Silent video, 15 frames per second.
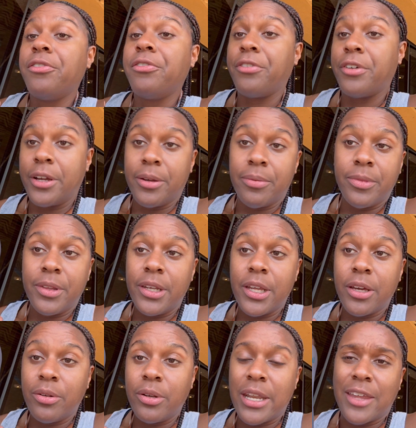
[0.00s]
from
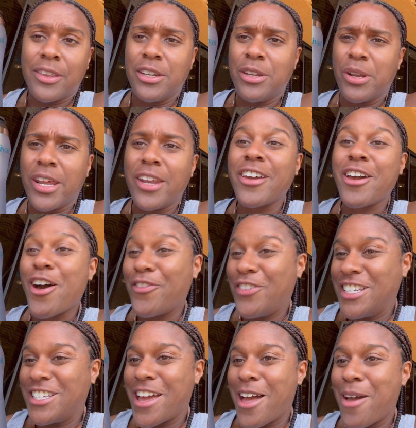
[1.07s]
the coffee
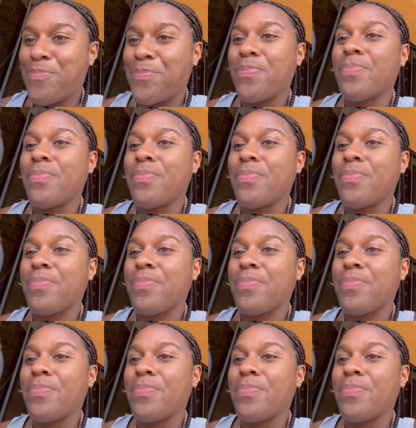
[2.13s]
shop.